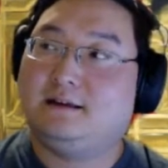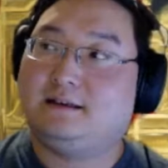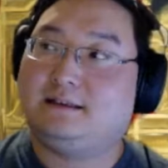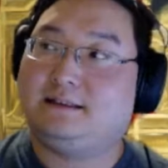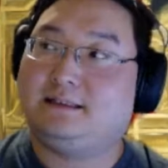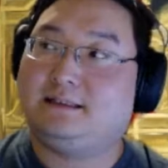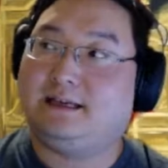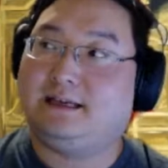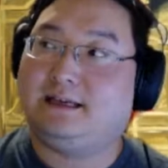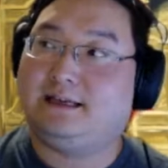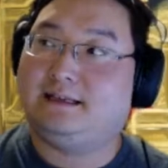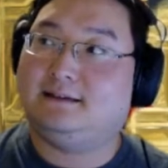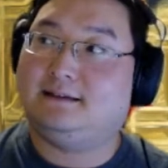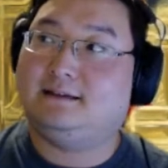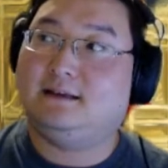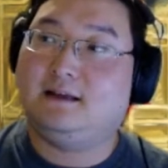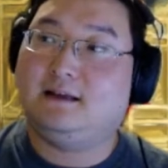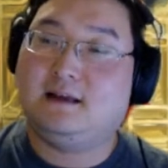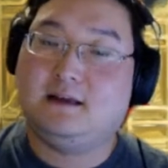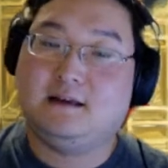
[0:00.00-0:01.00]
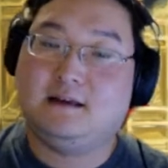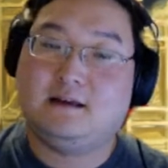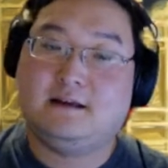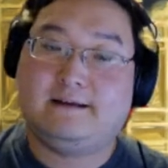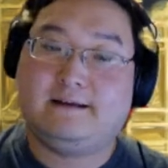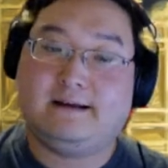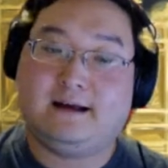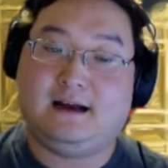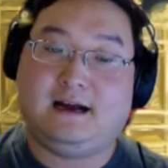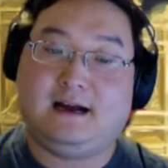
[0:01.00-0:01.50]
gate.
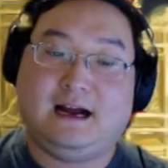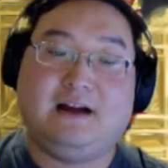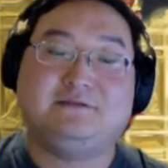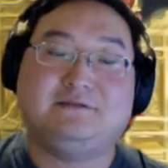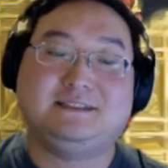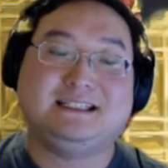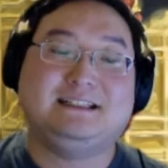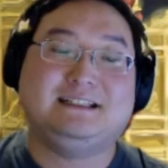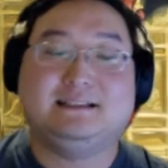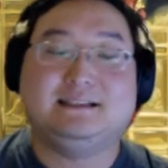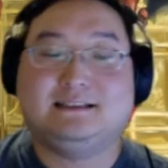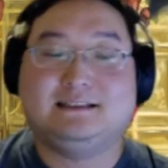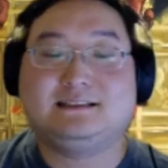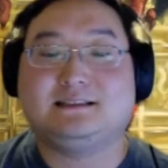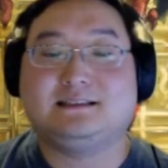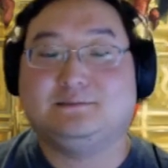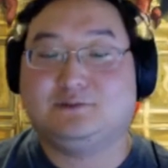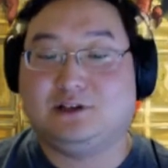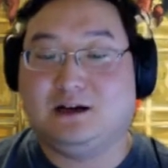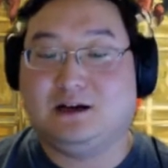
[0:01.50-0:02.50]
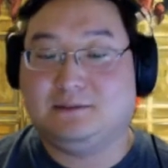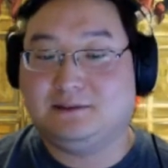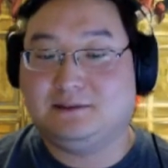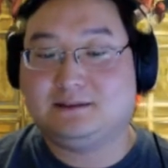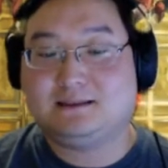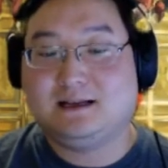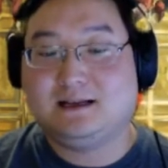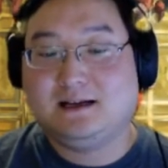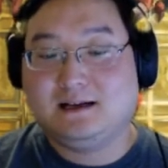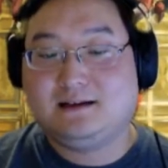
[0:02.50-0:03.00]
I've seen it in some
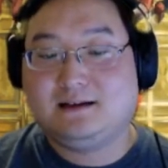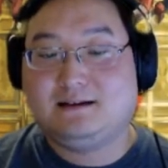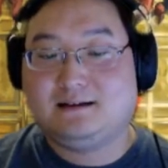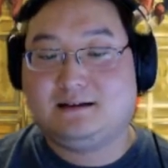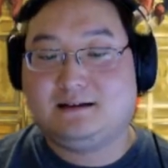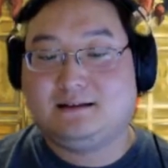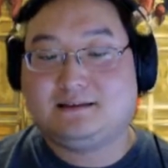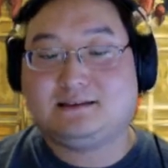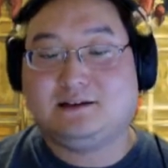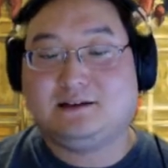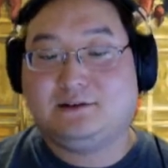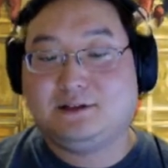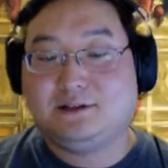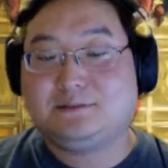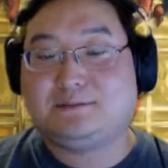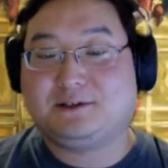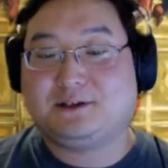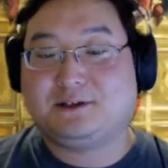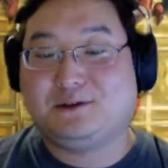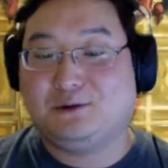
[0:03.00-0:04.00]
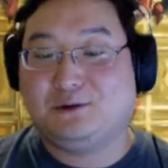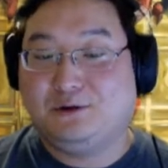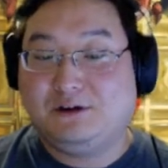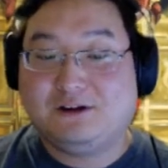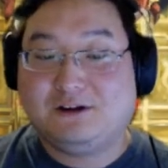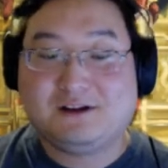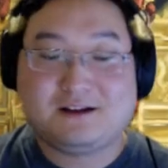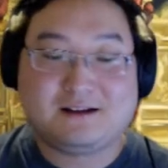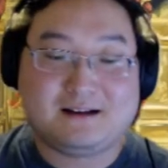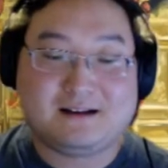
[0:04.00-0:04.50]
dramas, so it was pretty cool.